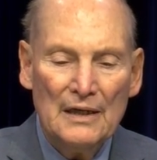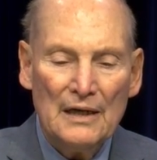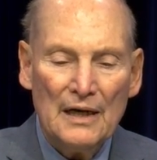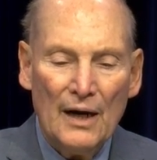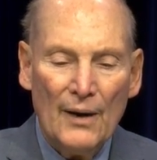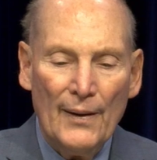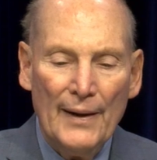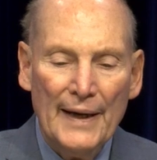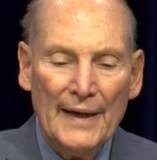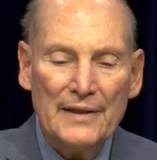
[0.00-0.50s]

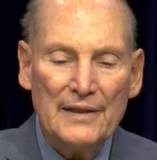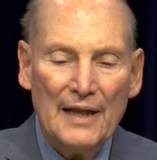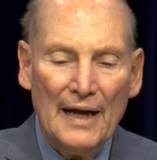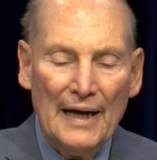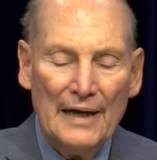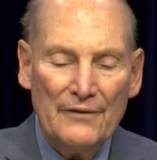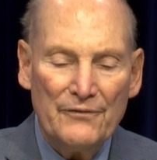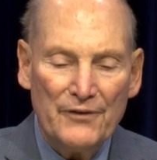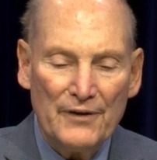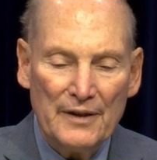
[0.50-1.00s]
Our
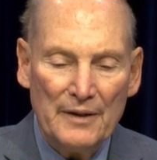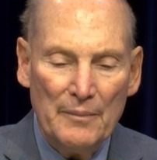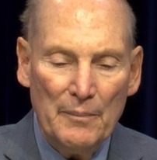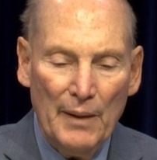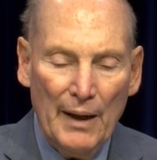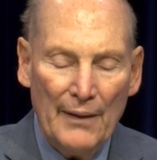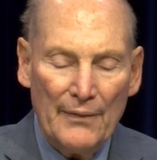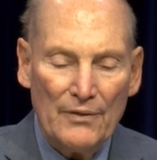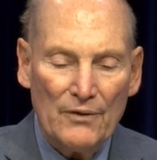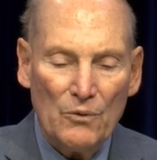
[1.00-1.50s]
headline for the
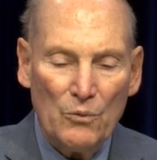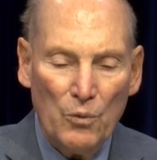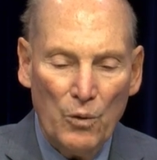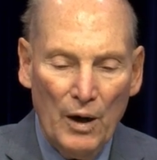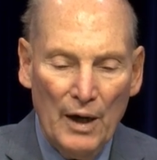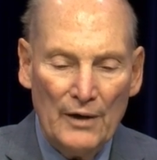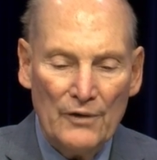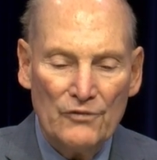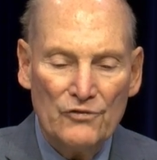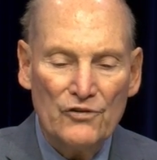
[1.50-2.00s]
month
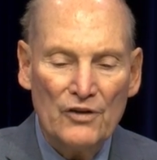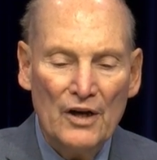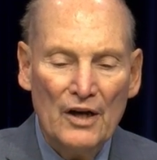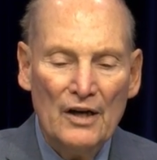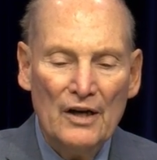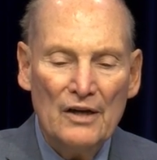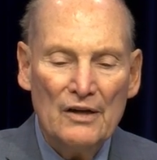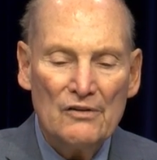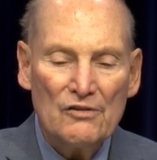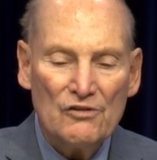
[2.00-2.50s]
was
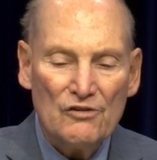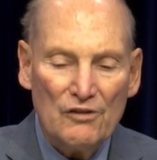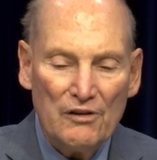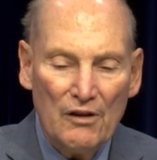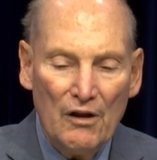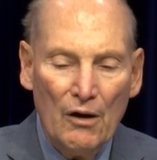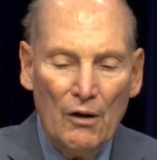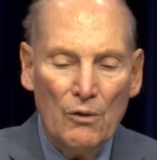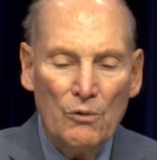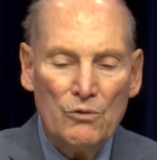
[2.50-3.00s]

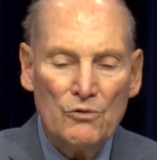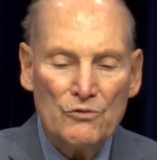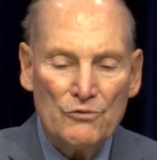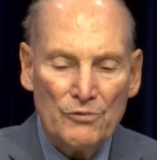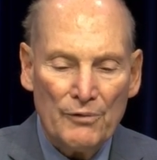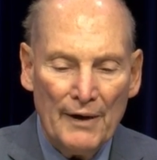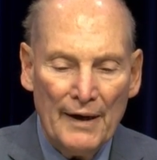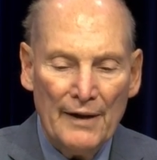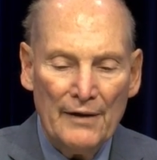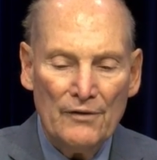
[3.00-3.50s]
Slow
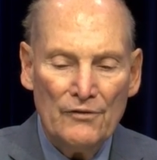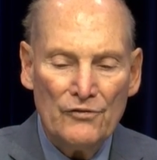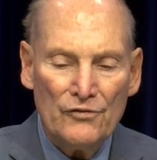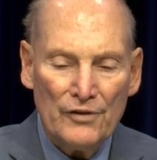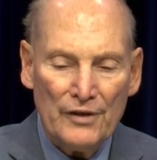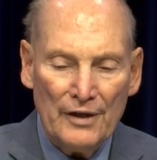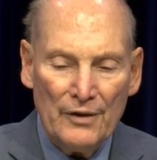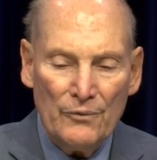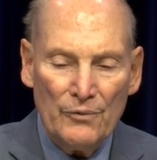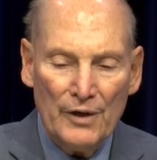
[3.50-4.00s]
Trends
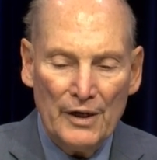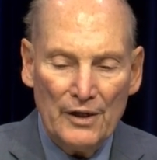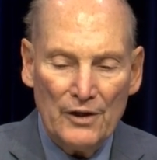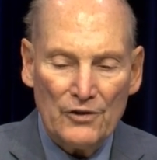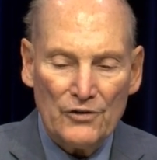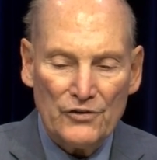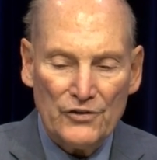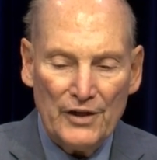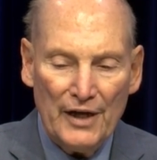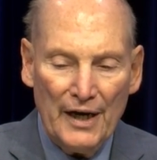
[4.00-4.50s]
in Real
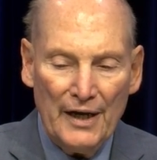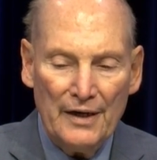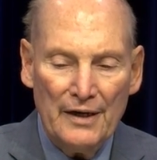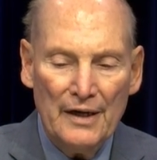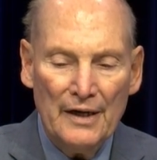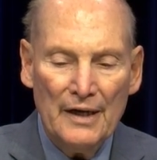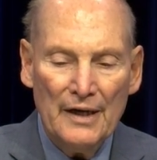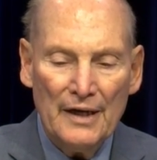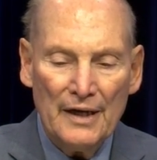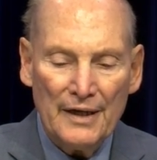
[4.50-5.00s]
Estate
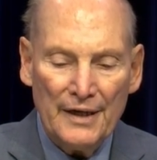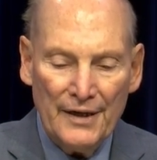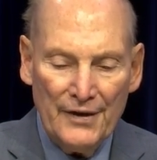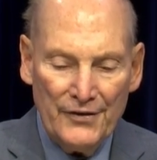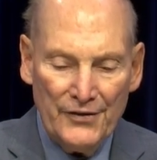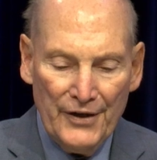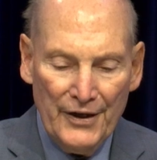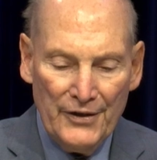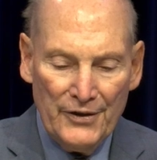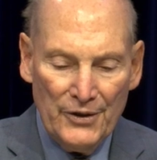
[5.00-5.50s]

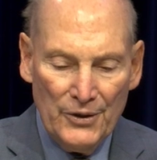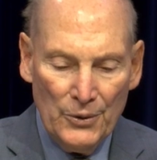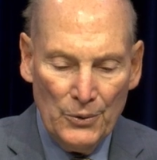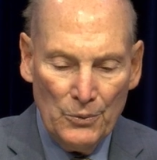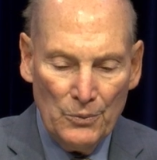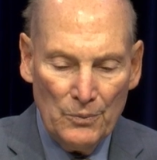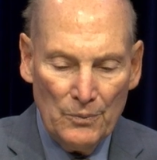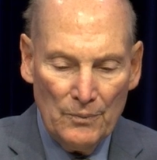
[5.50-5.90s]
Continue.